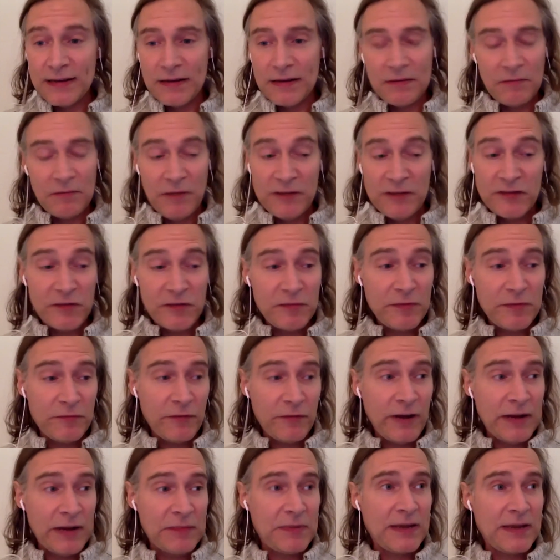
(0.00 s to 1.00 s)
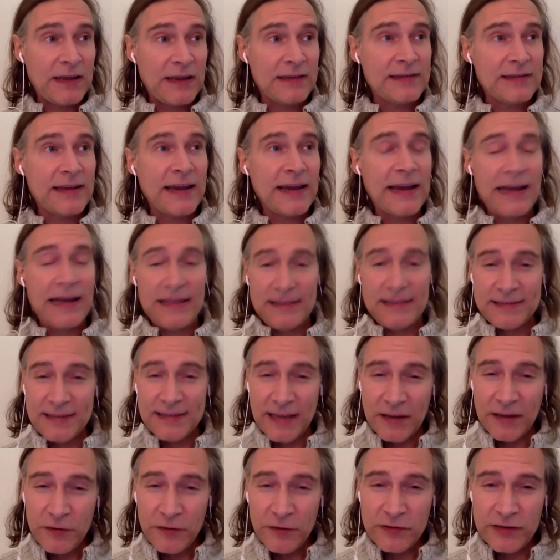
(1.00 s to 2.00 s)
It must have been right, because I had this
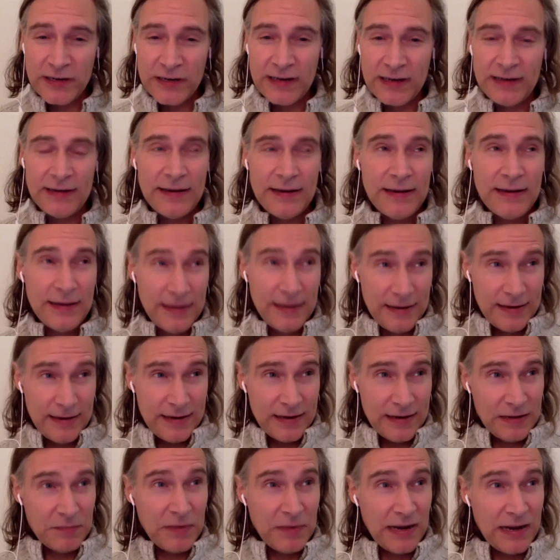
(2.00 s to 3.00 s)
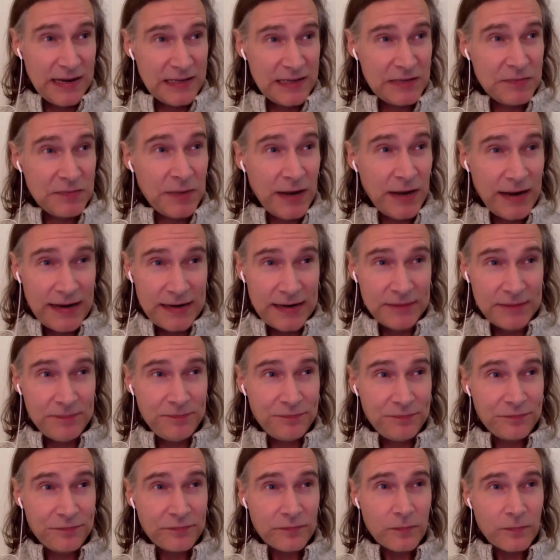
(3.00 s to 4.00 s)
energy in my spine
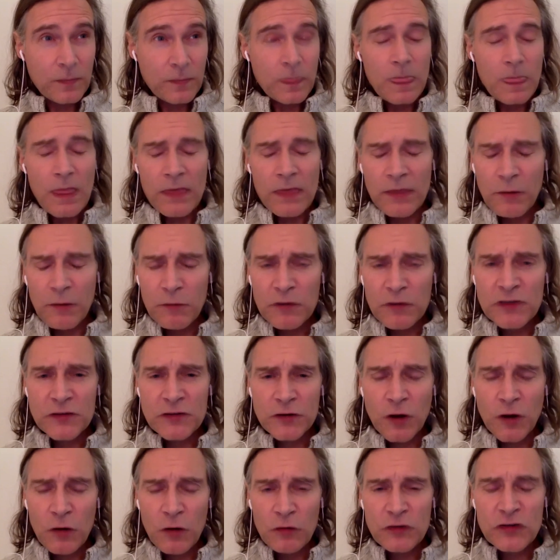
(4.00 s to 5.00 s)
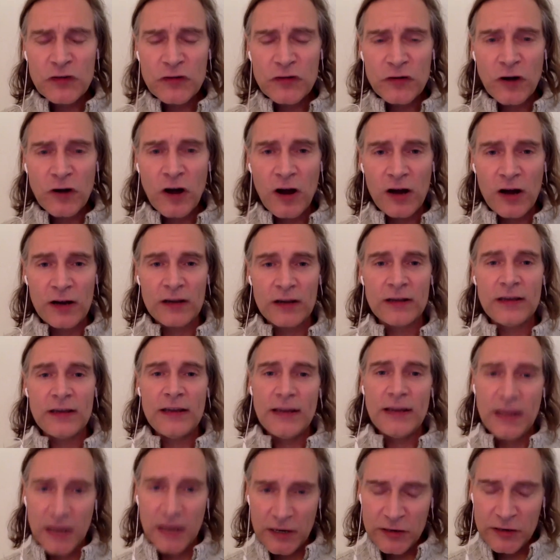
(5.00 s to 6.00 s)
that was so strong,
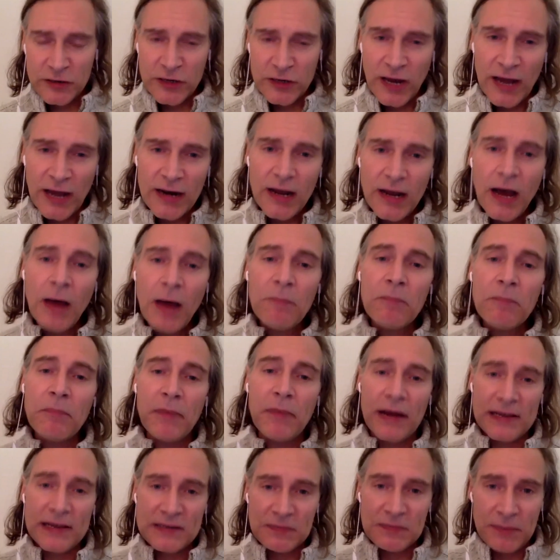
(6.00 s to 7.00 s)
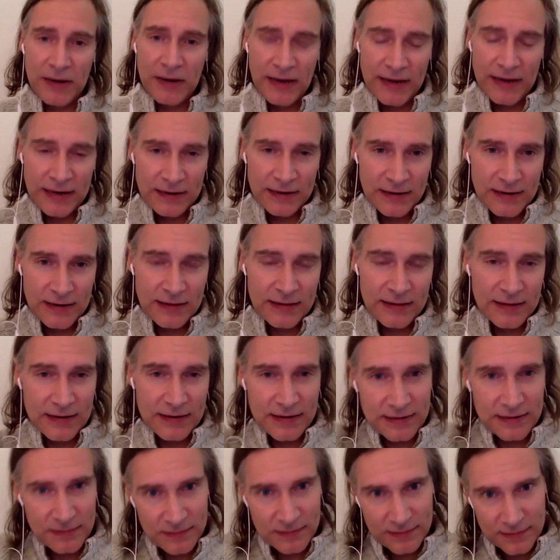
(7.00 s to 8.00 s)
and it shot up my spine, and then
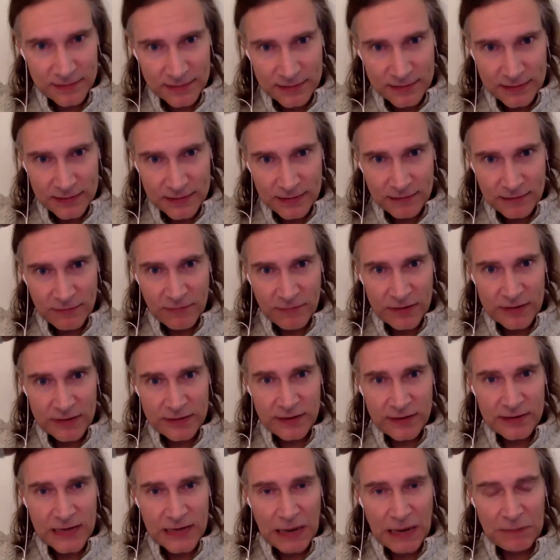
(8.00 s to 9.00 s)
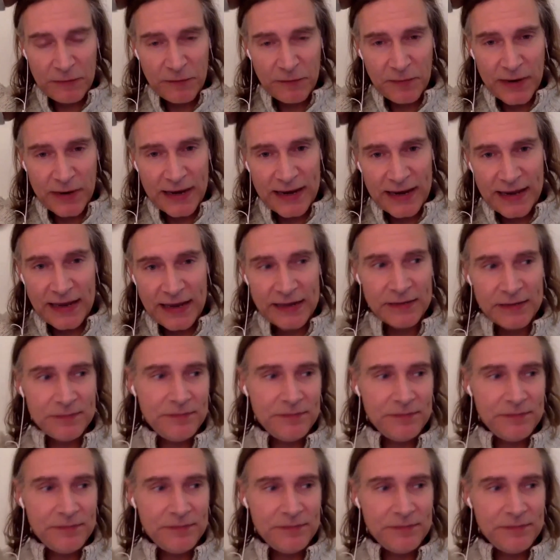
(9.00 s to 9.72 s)
it went to the top of my head.